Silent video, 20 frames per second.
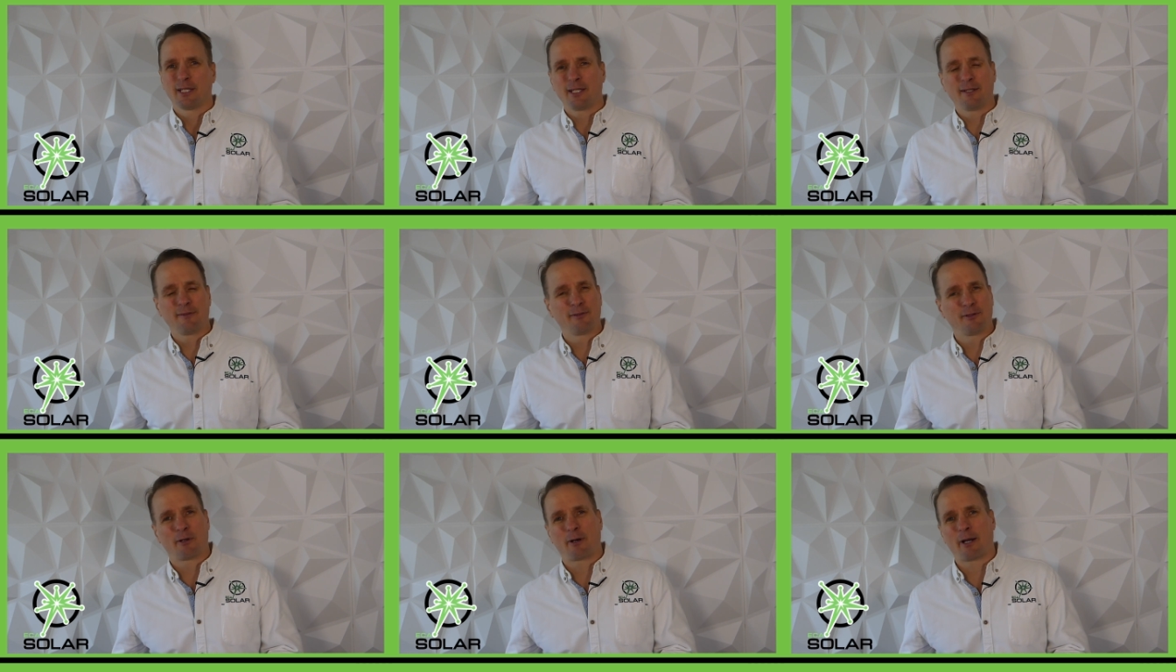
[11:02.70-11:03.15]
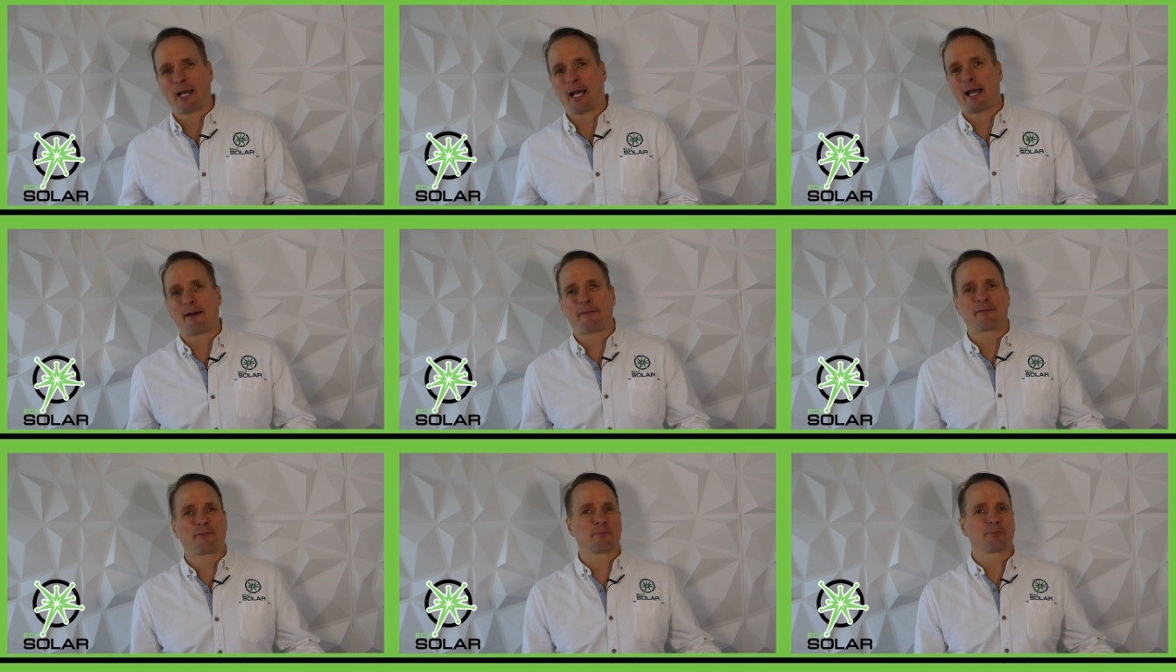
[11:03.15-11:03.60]
even though
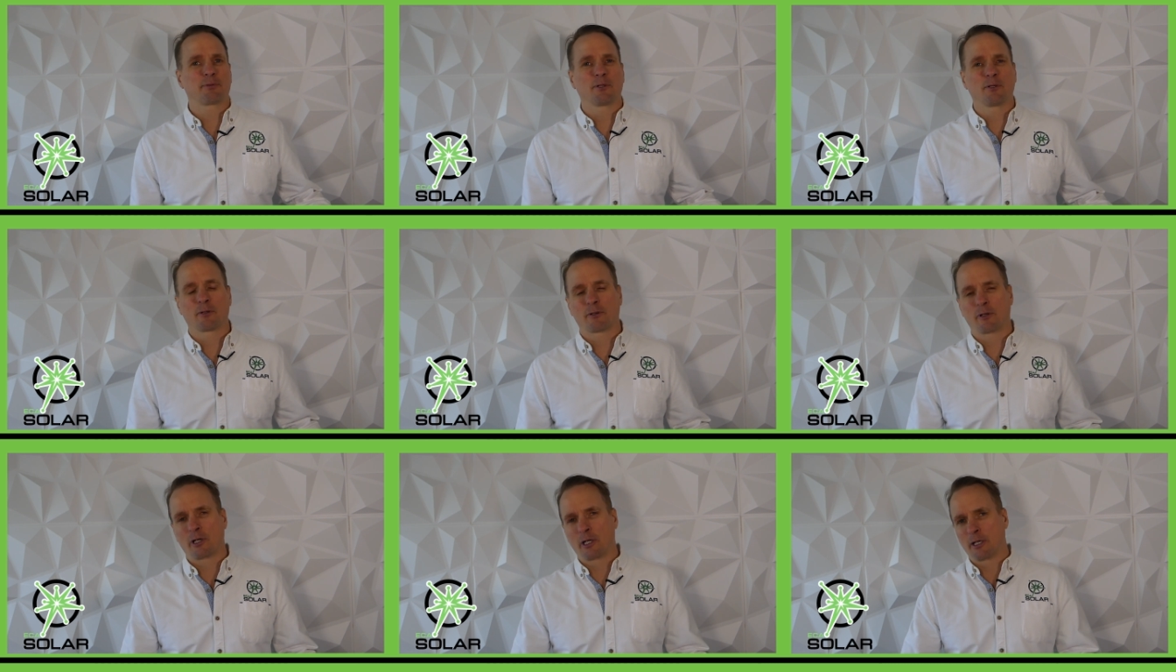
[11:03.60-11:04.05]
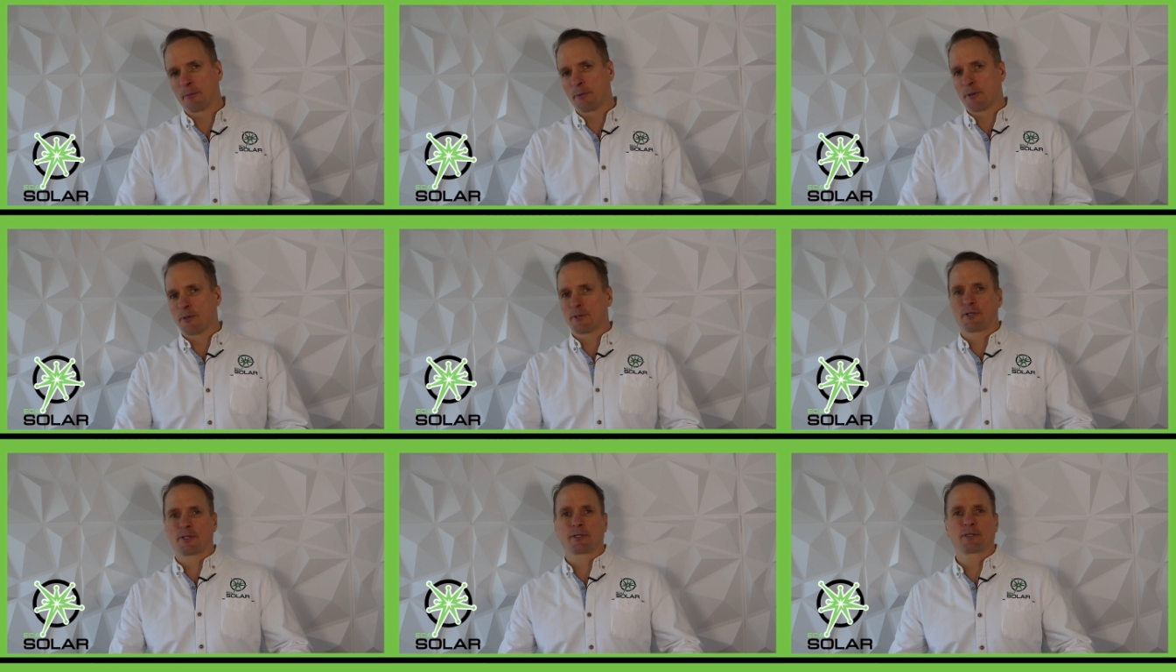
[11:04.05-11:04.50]
half the program
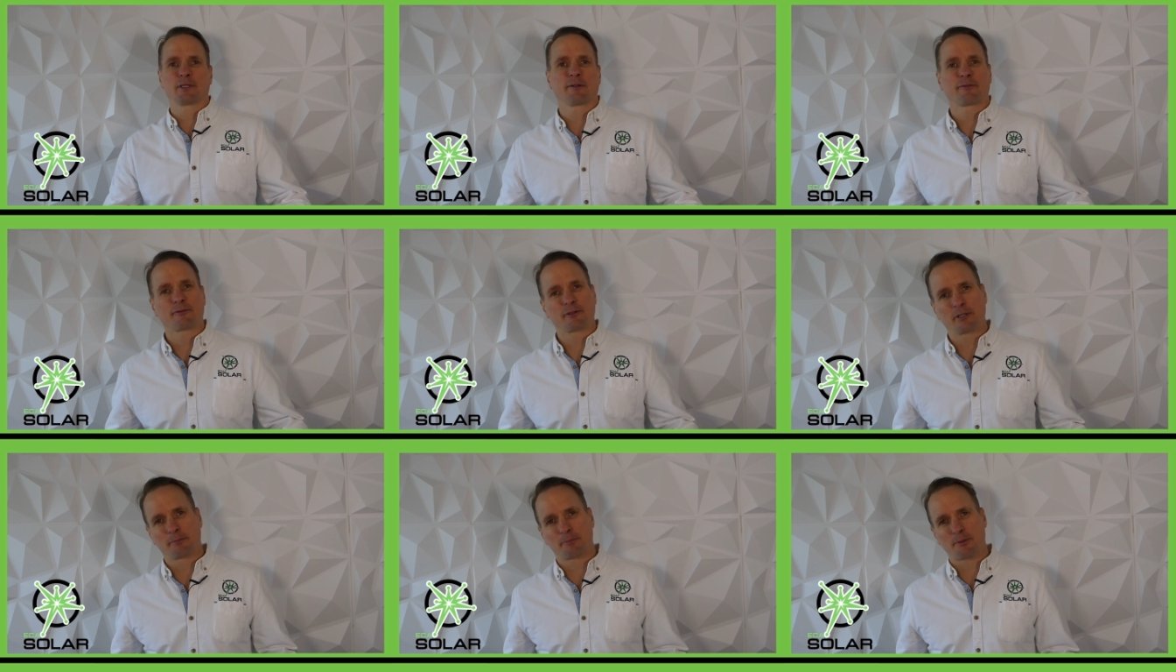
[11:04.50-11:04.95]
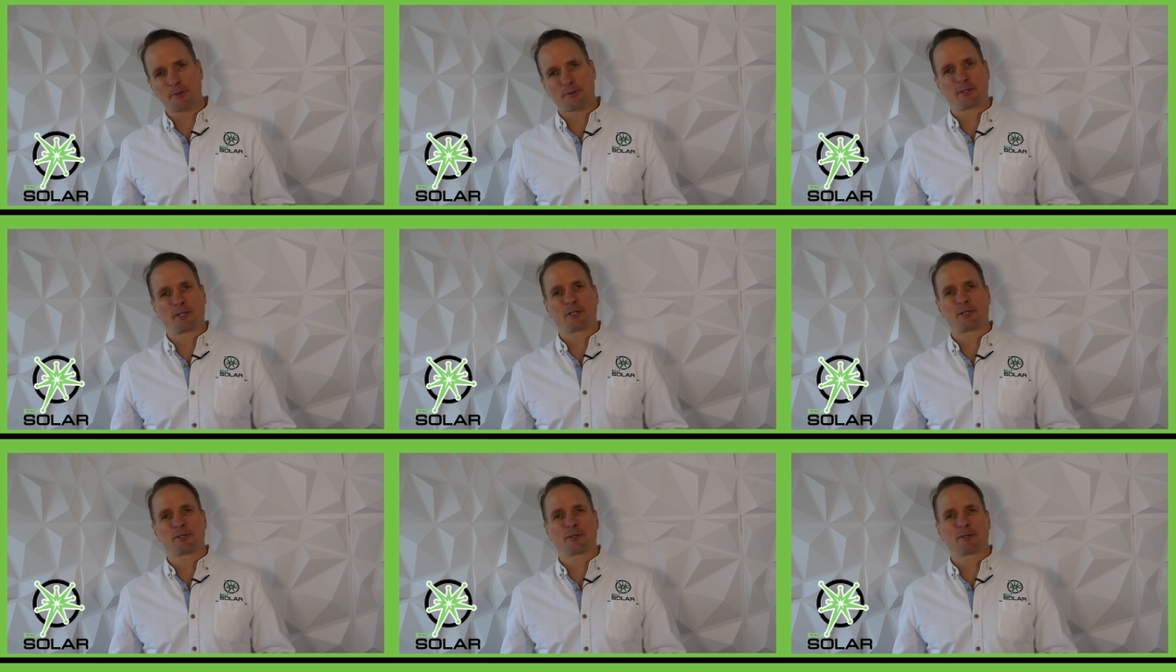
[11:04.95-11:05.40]
or a significant
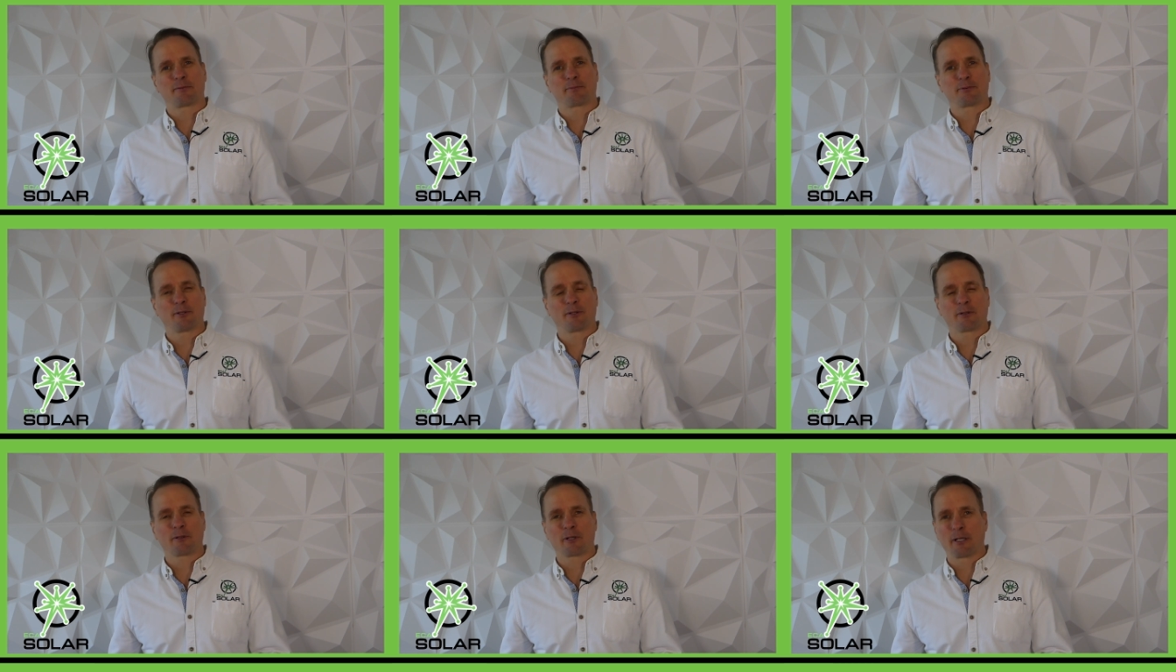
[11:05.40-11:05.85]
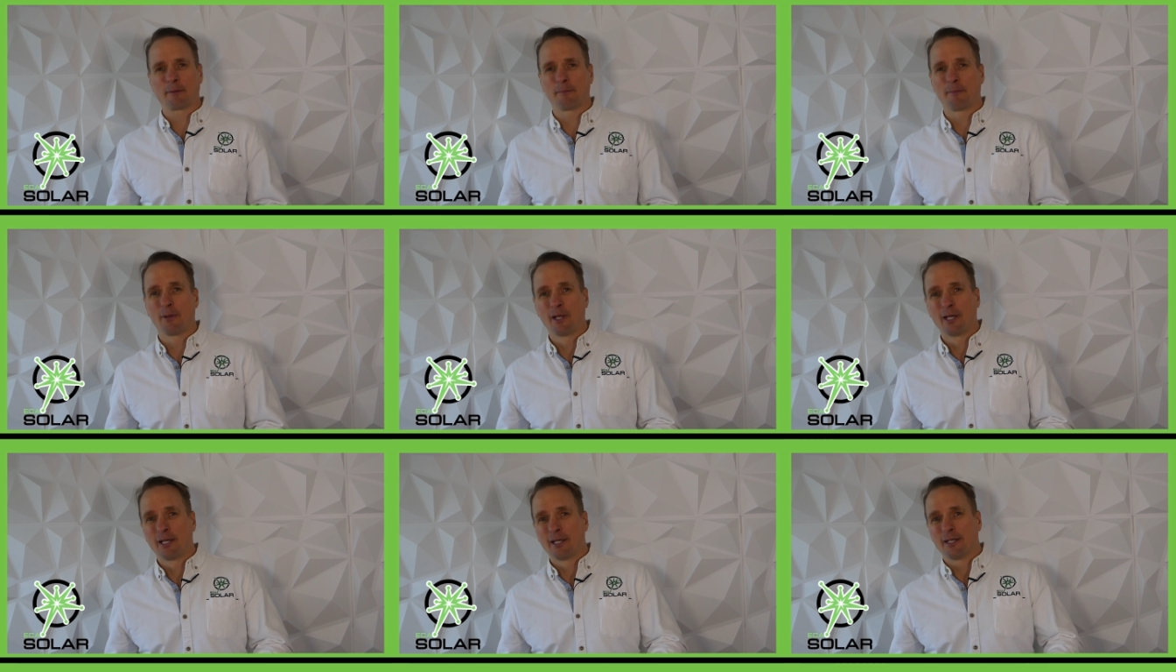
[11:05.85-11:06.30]
percentage of the program
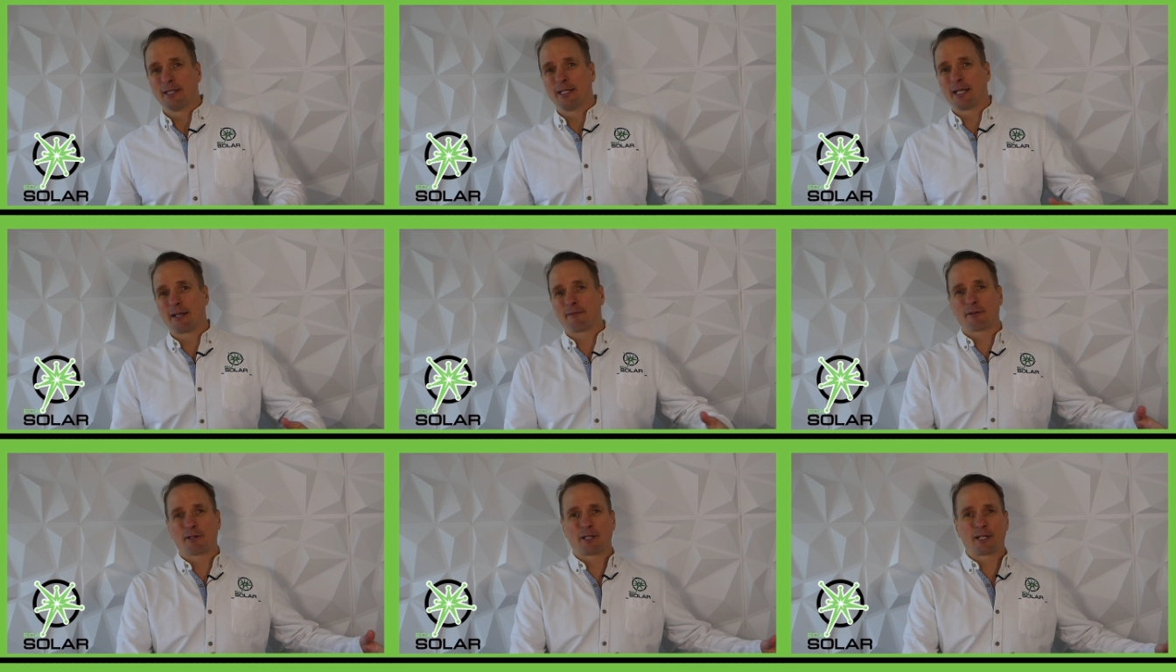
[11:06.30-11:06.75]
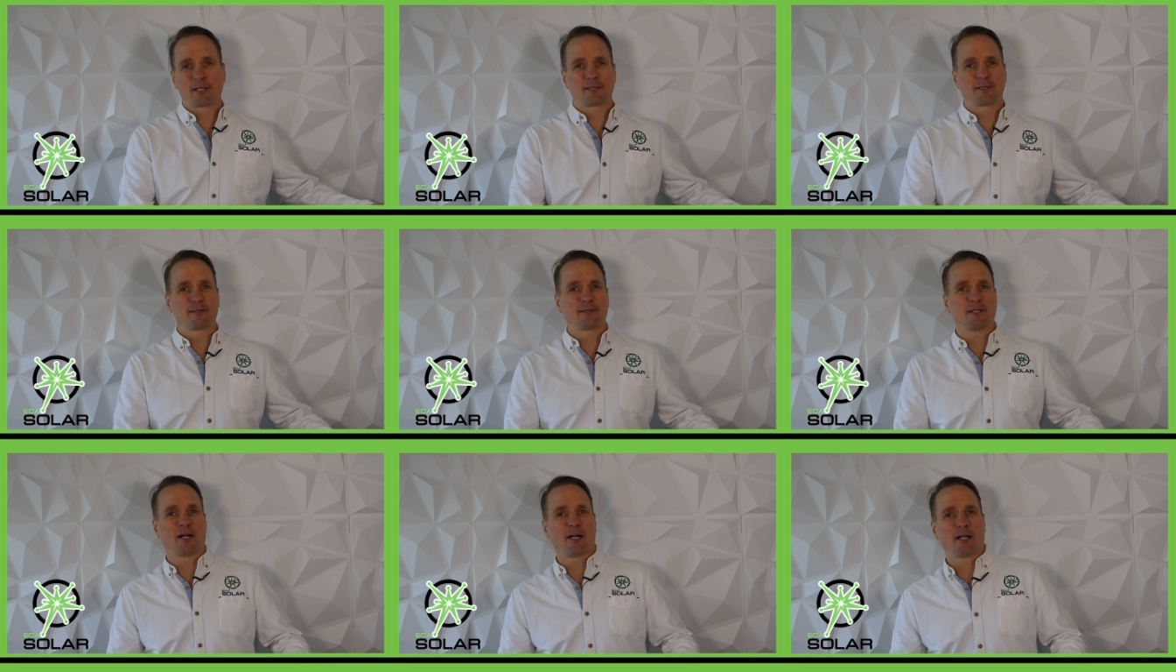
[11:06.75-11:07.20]
never
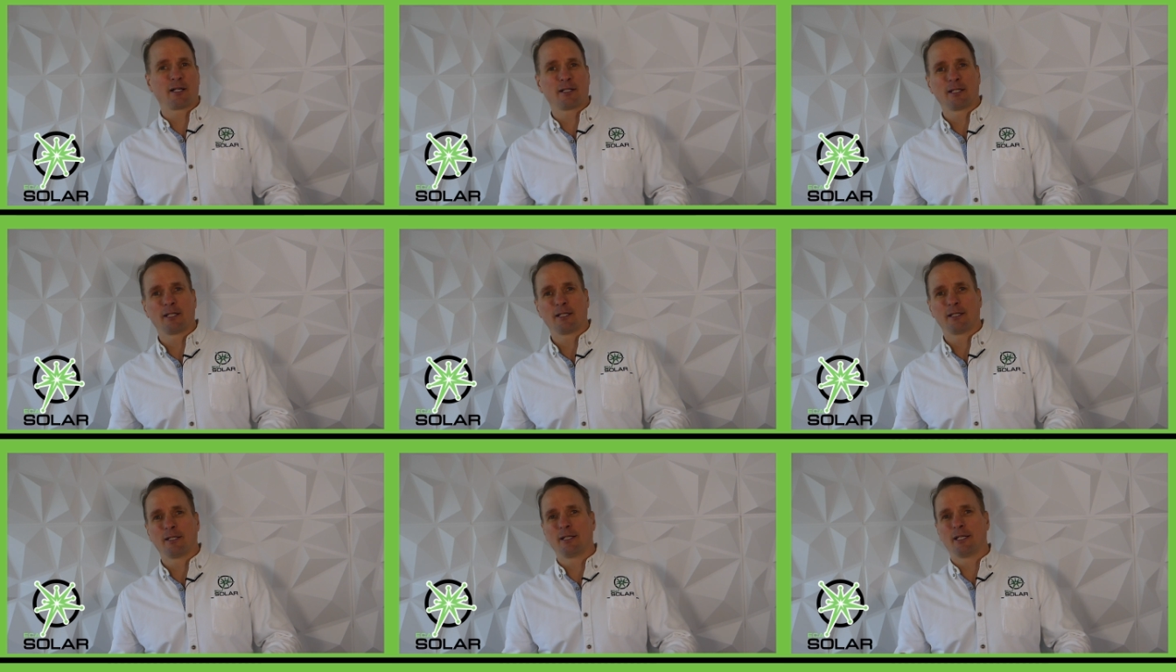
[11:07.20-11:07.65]
gets done,